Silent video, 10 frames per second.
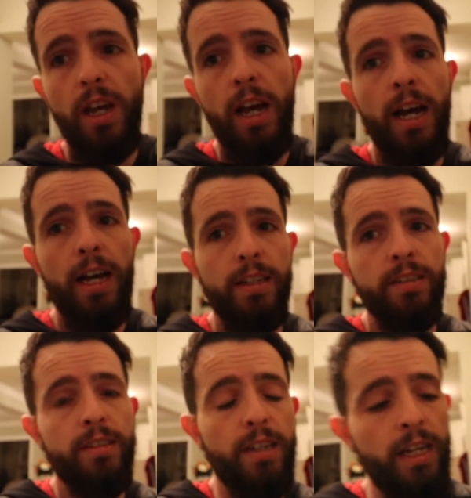
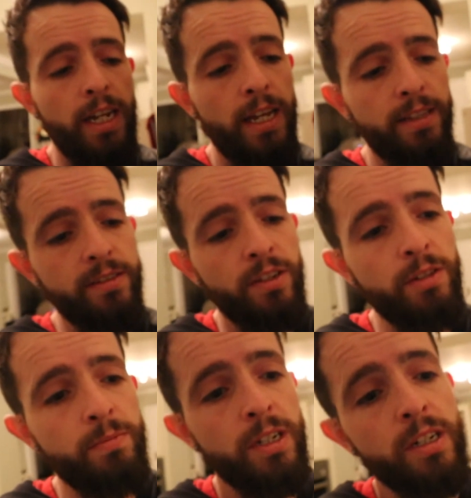has an
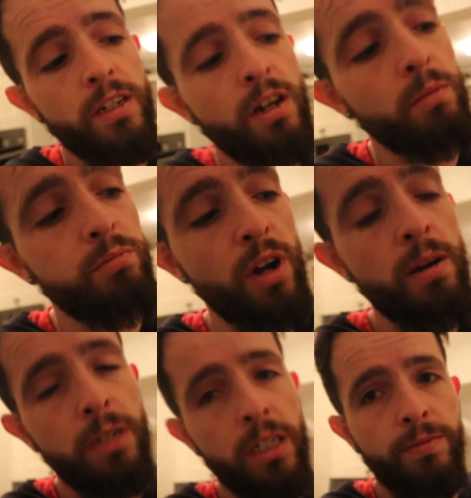enzyme in it called
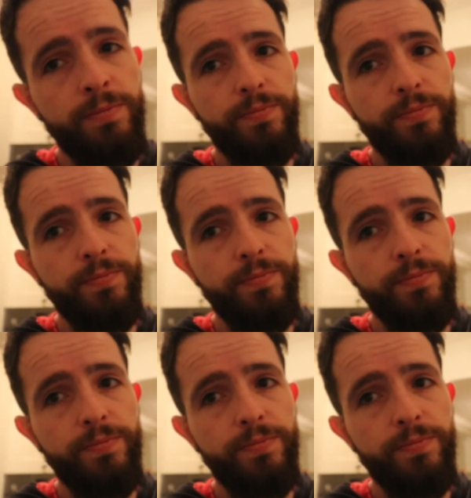bromelain,